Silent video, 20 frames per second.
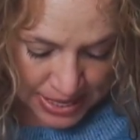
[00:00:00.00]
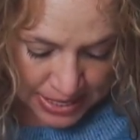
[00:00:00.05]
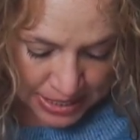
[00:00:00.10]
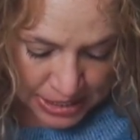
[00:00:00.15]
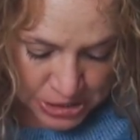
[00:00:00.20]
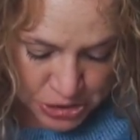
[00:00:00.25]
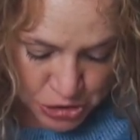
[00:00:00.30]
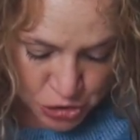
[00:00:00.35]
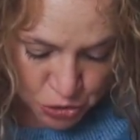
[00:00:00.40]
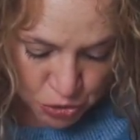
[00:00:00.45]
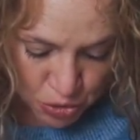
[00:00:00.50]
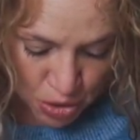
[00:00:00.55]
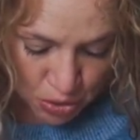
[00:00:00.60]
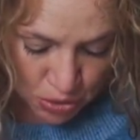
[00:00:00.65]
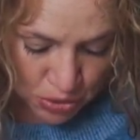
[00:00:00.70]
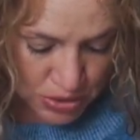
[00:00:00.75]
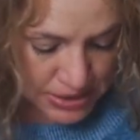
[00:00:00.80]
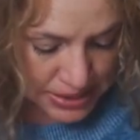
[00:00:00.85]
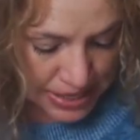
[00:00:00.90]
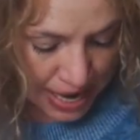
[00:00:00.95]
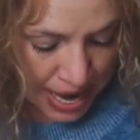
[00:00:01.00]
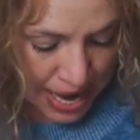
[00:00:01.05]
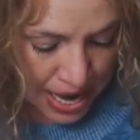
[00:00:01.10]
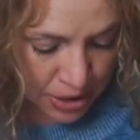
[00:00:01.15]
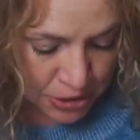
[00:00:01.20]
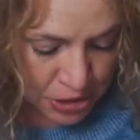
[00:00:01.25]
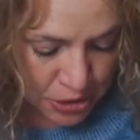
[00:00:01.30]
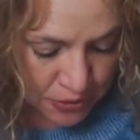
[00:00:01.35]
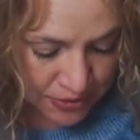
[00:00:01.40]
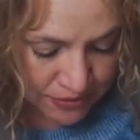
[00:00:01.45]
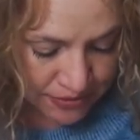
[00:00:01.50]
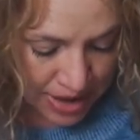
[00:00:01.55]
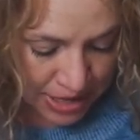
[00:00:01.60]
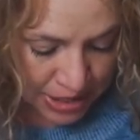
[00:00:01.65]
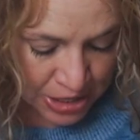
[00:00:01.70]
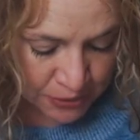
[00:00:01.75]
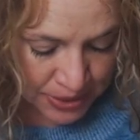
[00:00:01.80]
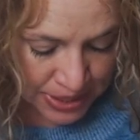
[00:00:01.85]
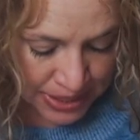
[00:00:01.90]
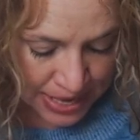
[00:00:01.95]
It controls how you
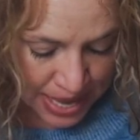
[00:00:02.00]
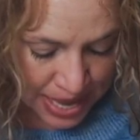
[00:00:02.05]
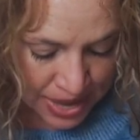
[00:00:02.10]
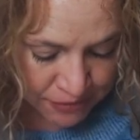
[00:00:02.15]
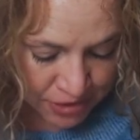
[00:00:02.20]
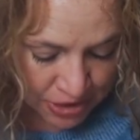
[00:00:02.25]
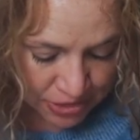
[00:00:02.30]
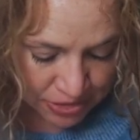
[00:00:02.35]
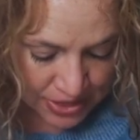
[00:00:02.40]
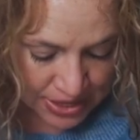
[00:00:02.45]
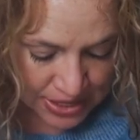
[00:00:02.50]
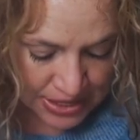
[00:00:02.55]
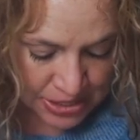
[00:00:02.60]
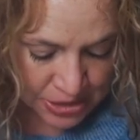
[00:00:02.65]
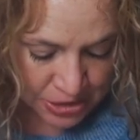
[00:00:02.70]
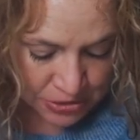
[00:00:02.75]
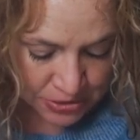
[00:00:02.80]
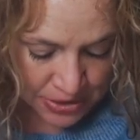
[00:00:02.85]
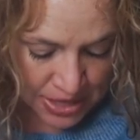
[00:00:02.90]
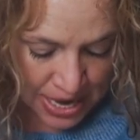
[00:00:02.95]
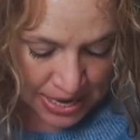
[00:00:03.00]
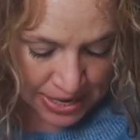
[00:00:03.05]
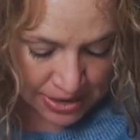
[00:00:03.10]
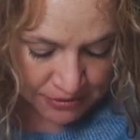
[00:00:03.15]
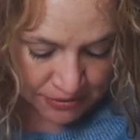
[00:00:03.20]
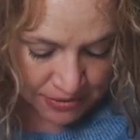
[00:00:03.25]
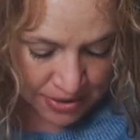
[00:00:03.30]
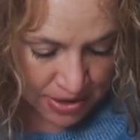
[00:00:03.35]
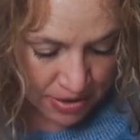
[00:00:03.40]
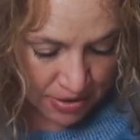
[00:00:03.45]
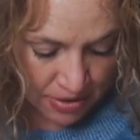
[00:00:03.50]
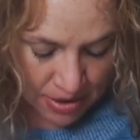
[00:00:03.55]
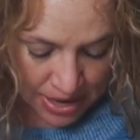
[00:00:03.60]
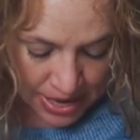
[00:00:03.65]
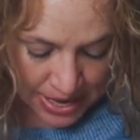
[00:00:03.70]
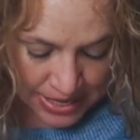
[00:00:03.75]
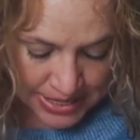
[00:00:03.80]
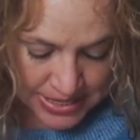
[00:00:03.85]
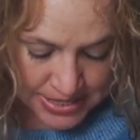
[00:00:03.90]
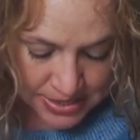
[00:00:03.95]
evaluate everything in your life,
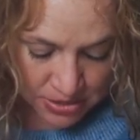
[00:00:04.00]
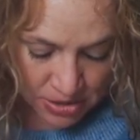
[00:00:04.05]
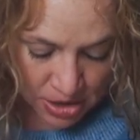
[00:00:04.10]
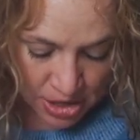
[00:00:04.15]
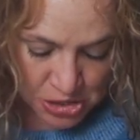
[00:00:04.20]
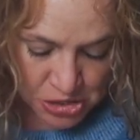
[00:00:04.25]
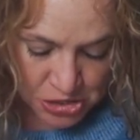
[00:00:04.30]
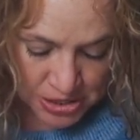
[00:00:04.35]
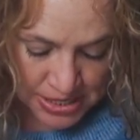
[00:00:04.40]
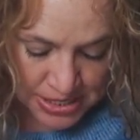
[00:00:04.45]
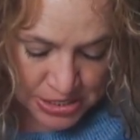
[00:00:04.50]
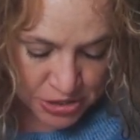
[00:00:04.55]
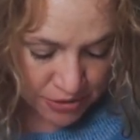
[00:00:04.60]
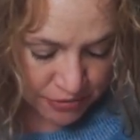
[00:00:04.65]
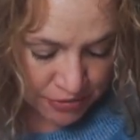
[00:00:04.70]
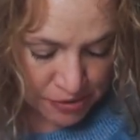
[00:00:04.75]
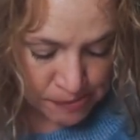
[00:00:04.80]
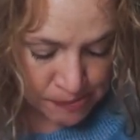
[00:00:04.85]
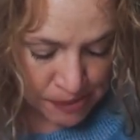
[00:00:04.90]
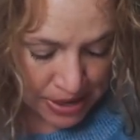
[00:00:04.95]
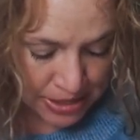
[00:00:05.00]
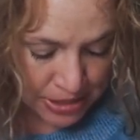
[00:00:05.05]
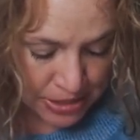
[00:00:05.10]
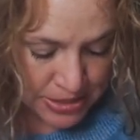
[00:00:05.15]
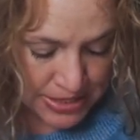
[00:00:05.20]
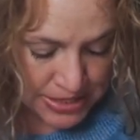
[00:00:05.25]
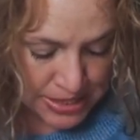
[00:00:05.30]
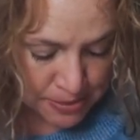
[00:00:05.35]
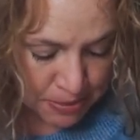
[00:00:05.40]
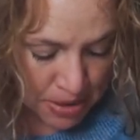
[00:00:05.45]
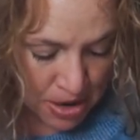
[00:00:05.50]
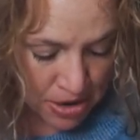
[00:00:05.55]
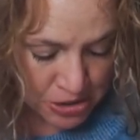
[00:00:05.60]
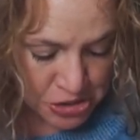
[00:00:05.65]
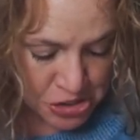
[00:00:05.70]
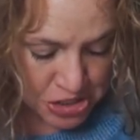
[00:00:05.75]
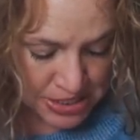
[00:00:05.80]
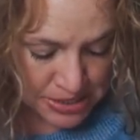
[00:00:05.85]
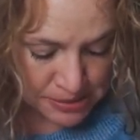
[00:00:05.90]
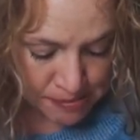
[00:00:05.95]
and it's largely driven by your
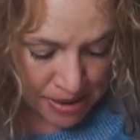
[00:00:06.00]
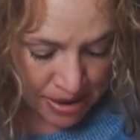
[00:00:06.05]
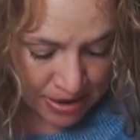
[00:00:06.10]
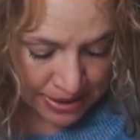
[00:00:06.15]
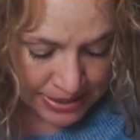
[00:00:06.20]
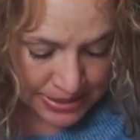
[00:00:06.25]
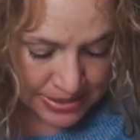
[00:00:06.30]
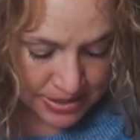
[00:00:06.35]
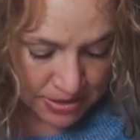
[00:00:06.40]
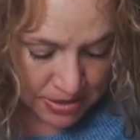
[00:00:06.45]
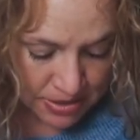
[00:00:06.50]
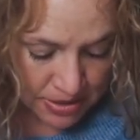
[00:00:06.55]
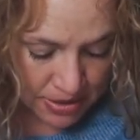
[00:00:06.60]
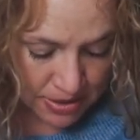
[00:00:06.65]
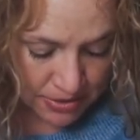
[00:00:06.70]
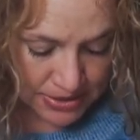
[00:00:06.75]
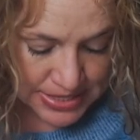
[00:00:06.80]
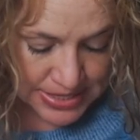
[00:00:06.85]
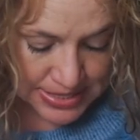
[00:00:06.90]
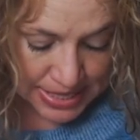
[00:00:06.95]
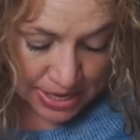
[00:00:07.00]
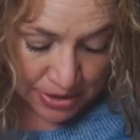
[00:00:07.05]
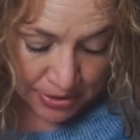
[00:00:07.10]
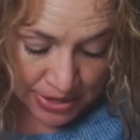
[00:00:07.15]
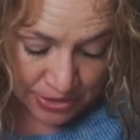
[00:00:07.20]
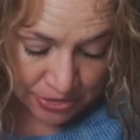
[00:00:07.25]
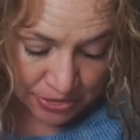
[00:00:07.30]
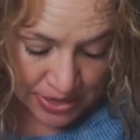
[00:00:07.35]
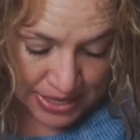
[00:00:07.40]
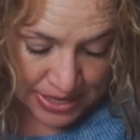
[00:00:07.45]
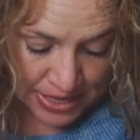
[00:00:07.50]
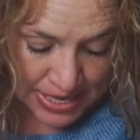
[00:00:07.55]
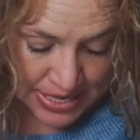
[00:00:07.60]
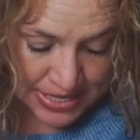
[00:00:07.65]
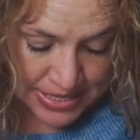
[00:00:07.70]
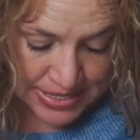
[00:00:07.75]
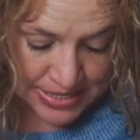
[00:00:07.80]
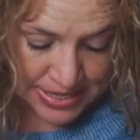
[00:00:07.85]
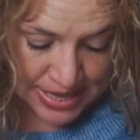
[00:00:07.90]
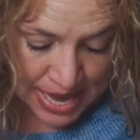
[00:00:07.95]
subconscious mind. The scary thing
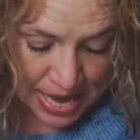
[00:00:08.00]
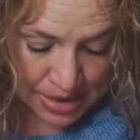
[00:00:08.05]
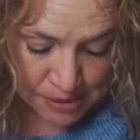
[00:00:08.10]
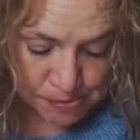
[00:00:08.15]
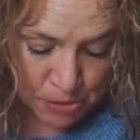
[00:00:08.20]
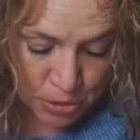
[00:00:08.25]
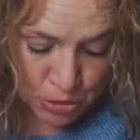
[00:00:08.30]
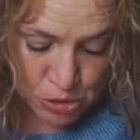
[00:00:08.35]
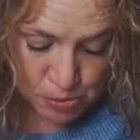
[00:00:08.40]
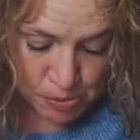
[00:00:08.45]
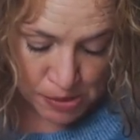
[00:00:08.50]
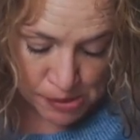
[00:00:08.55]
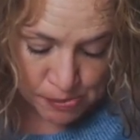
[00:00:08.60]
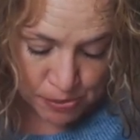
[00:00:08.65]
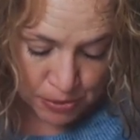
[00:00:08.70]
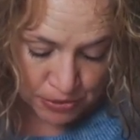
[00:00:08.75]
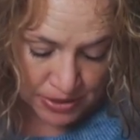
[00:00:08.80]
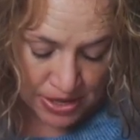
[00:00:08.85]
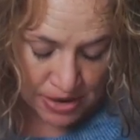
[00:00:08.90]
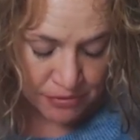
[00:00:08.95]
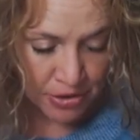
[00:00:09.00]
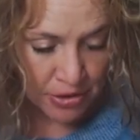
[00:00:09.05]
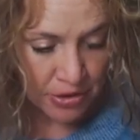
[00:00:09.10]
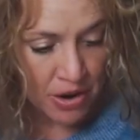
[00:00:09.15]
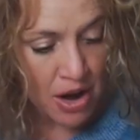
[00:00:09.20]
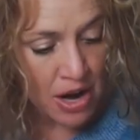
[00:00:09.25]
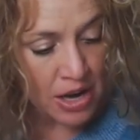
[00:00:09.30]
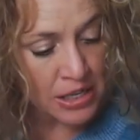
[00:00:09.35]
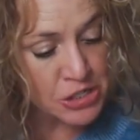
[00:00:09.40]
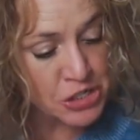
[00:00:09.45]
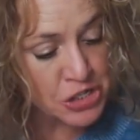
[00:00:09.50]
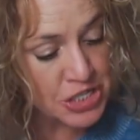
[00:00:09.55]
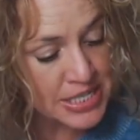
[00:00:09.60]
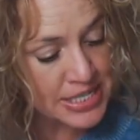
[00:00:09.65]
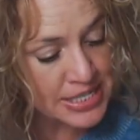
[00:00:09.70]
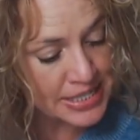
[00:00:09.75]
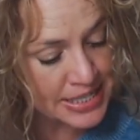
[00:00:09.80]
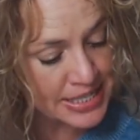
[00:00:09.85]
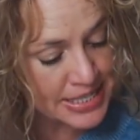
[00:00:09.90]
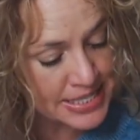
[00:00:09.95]
is that most people never
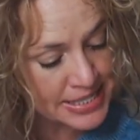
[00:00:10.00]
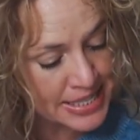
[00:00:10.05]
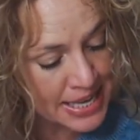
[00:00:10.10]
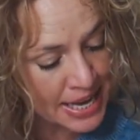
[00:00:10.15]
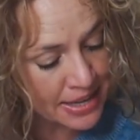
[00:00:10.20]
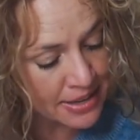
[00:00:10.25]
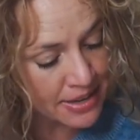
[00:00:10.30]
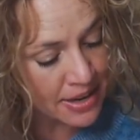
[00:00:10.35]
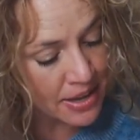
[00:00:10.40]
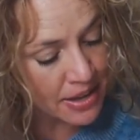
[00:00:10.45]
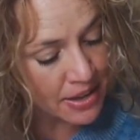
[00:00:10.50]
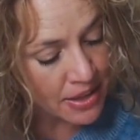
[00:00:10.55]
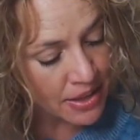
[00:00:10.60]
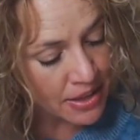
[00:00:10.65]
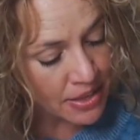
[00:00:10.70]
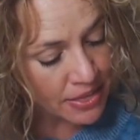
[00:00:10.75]
consciously set